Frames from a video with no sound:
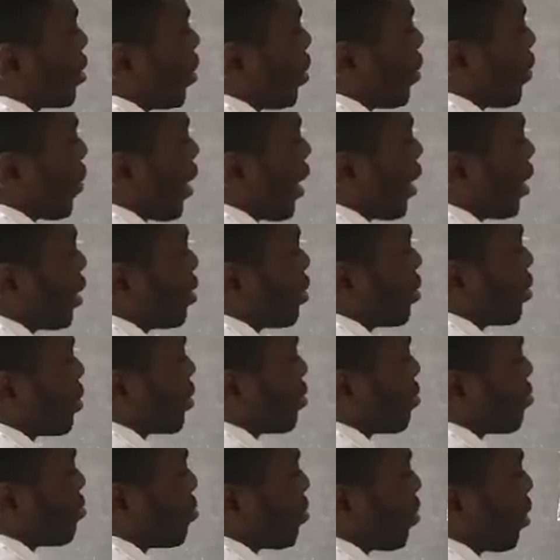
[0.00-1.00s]
all right,
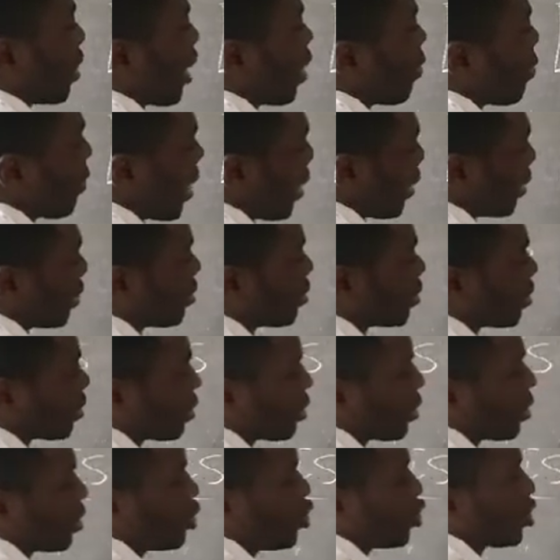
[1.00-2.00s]
mx,
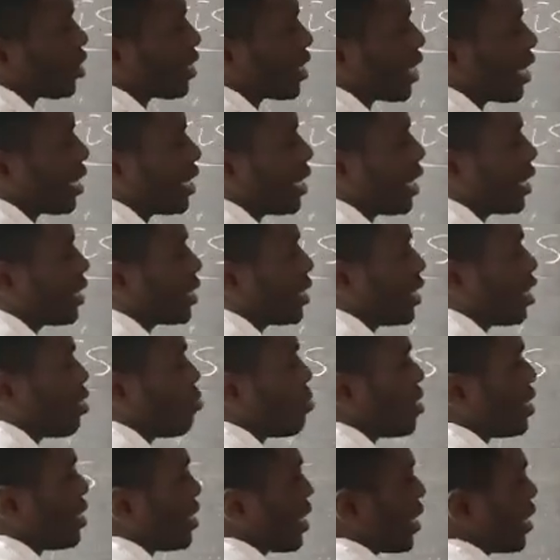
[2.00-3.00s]
just like that, it
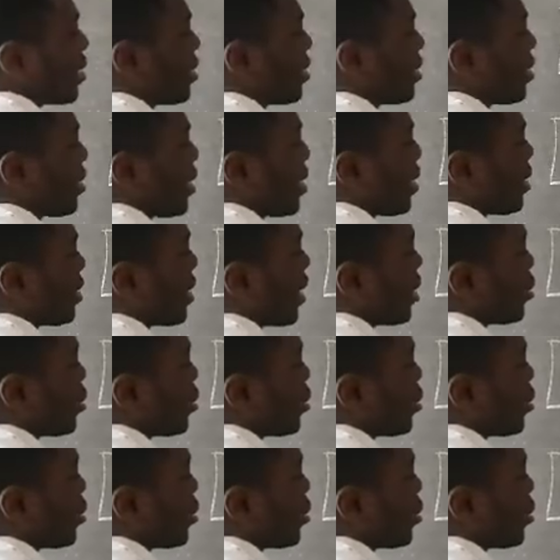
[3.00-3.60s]
means that c is